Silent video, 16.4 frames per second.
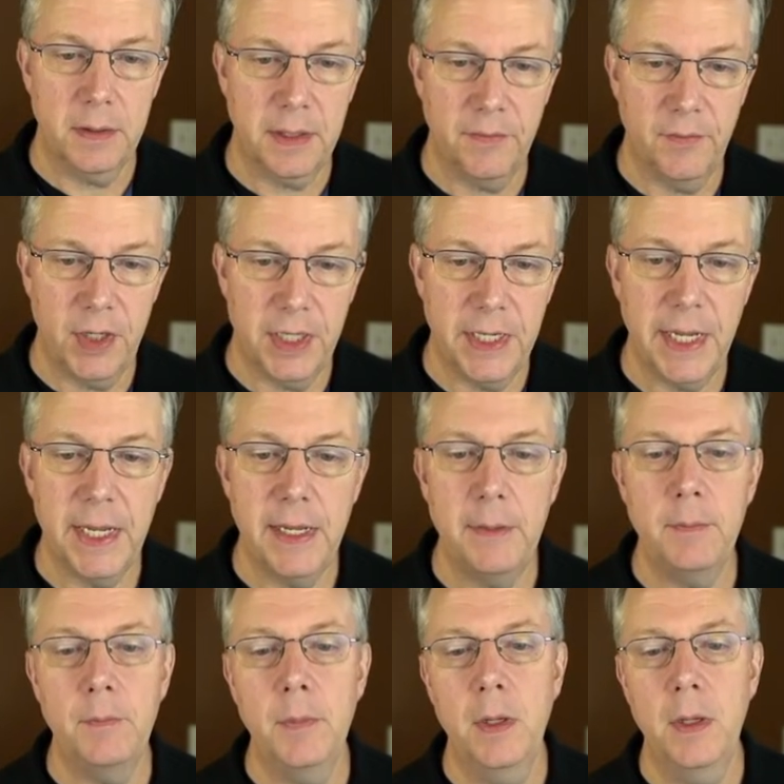give it a
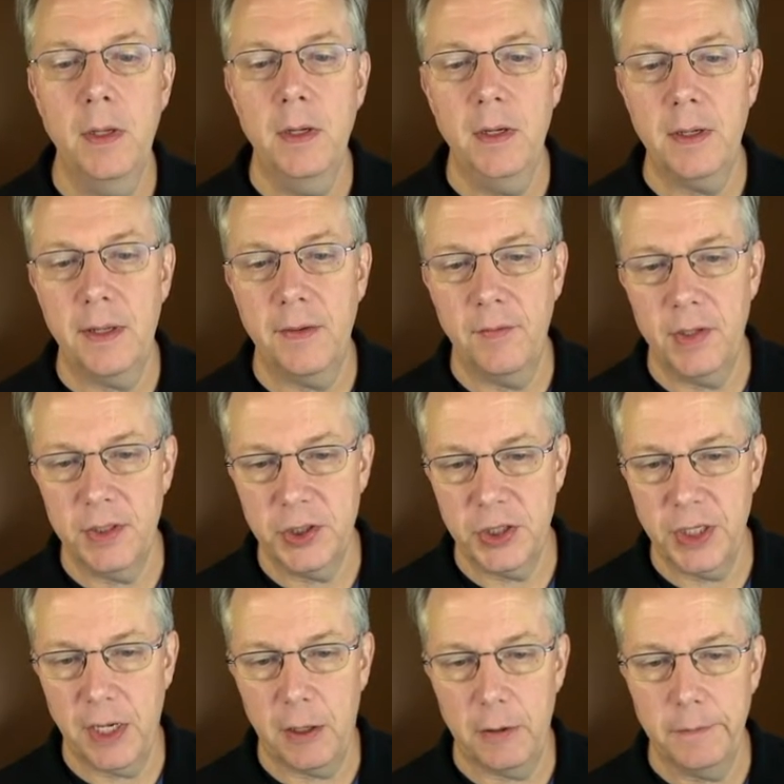name, give it a
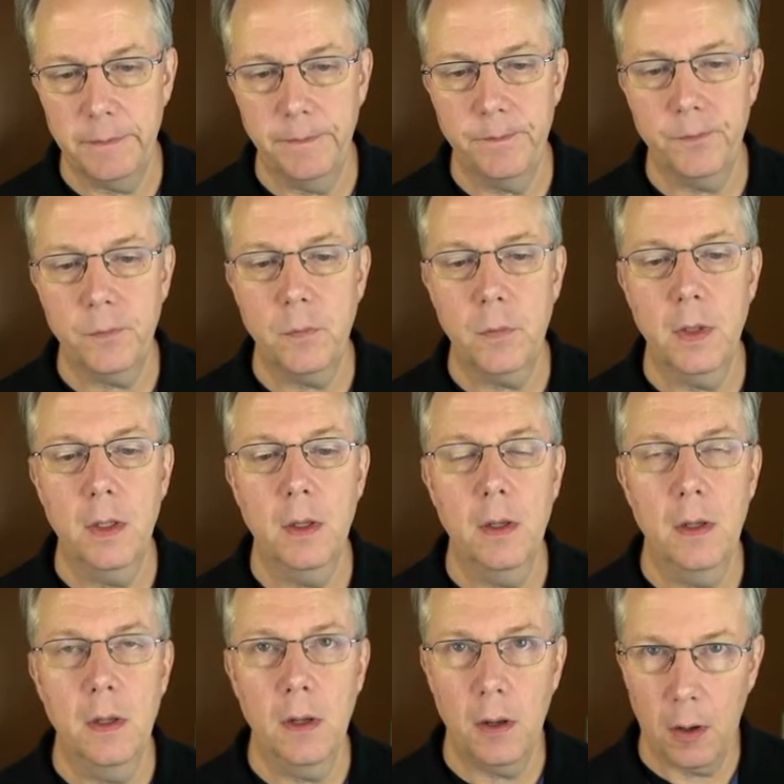shell.
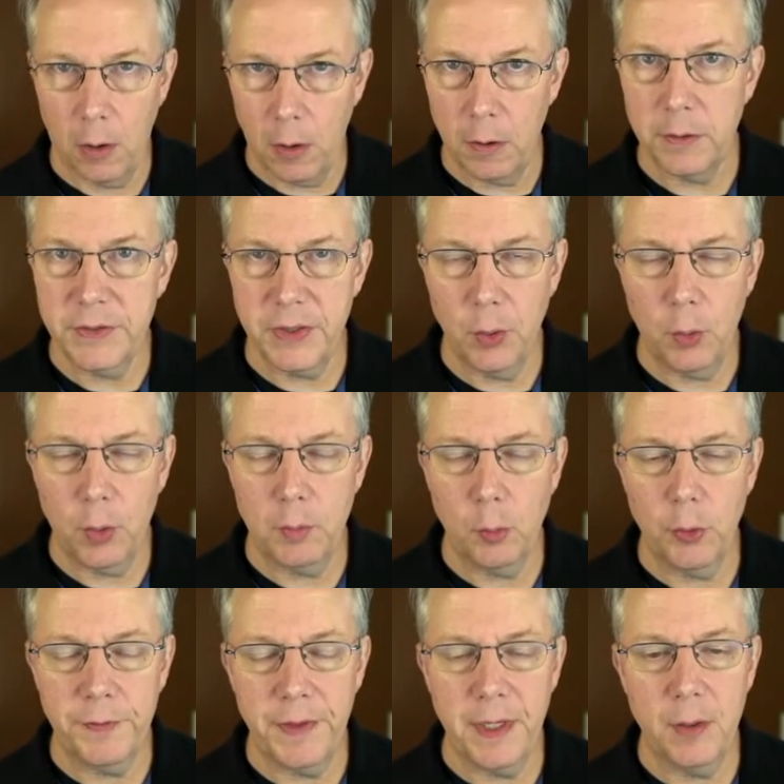Also, one
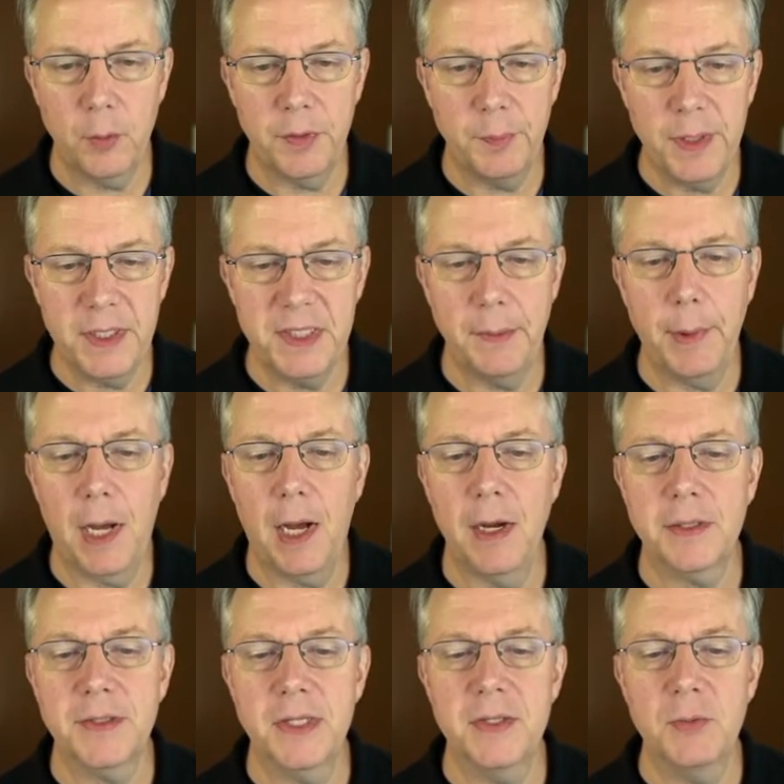more thing with
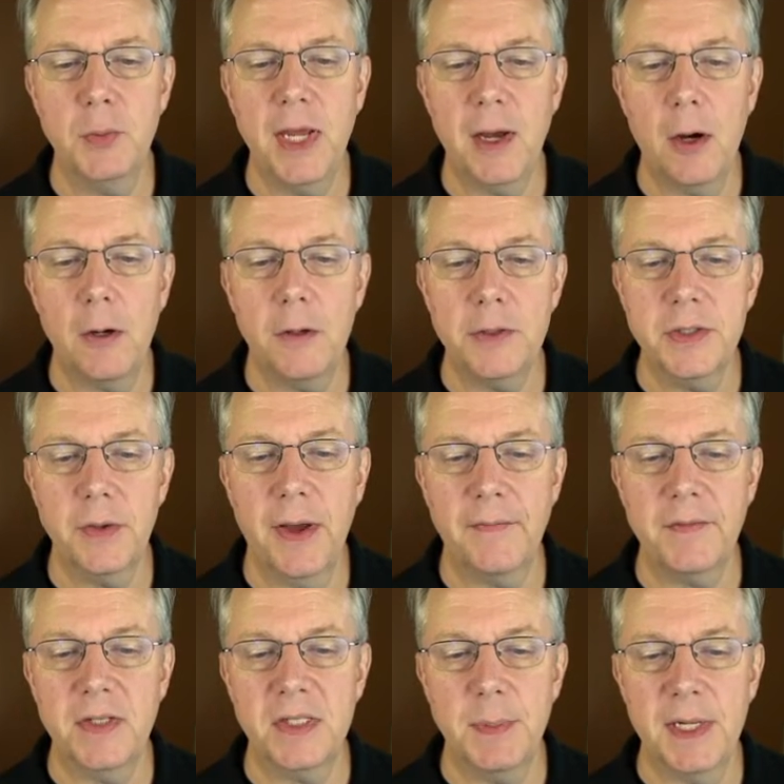BusyBox is we also
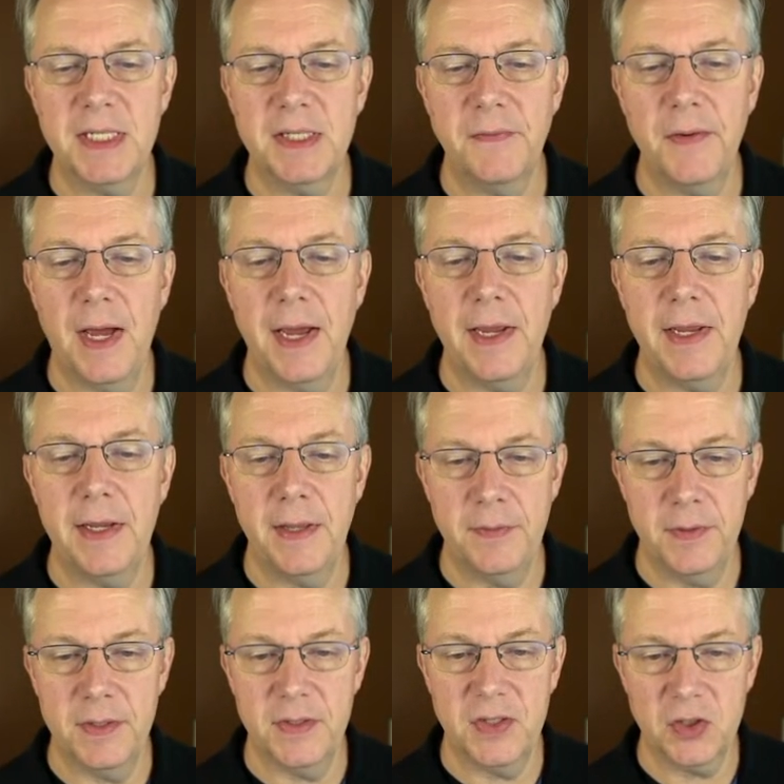have to specify
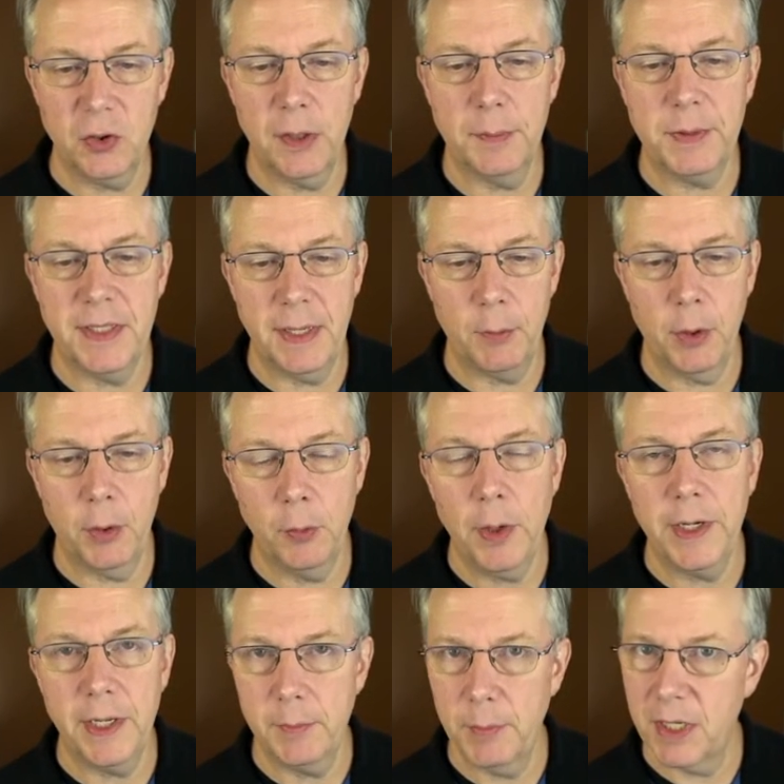in the script that we're
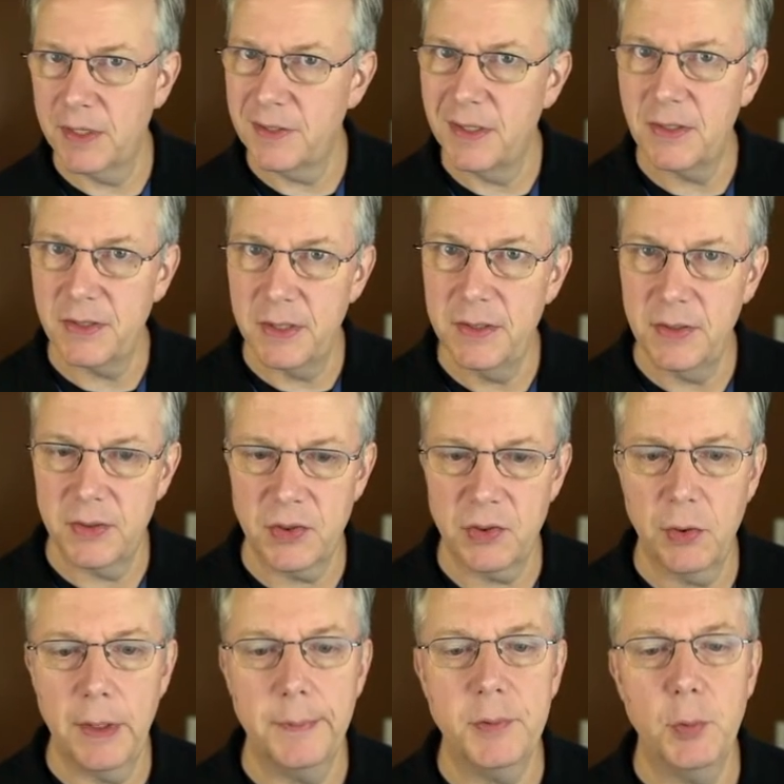running, because this is a
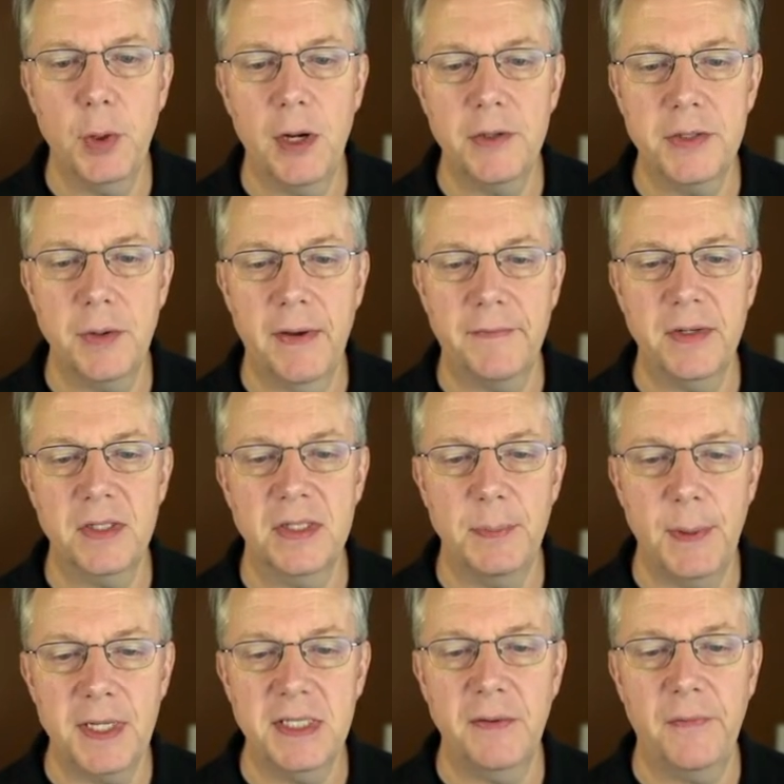script, we also have to
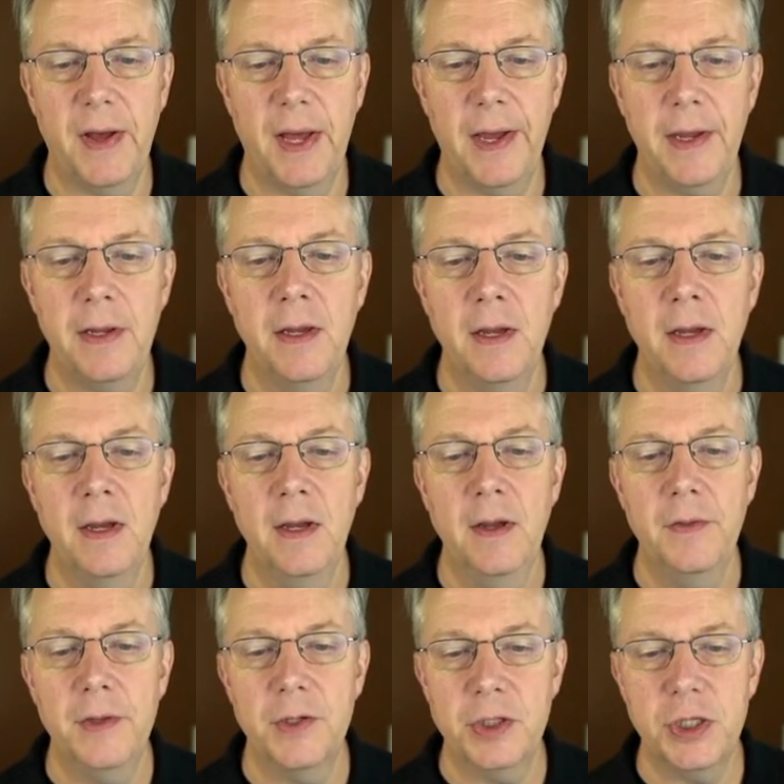specify
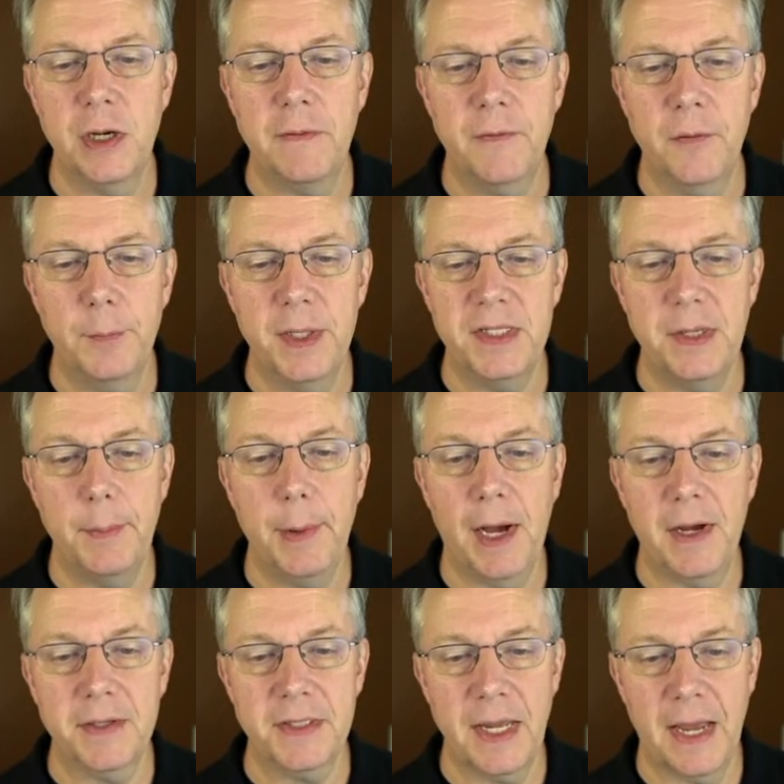the shell for
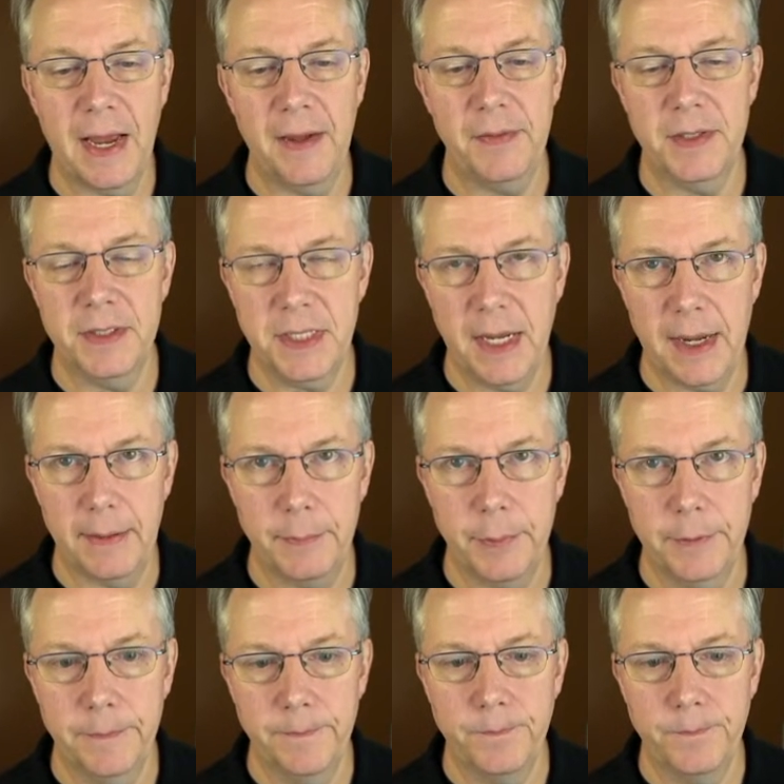BusyBox at the top.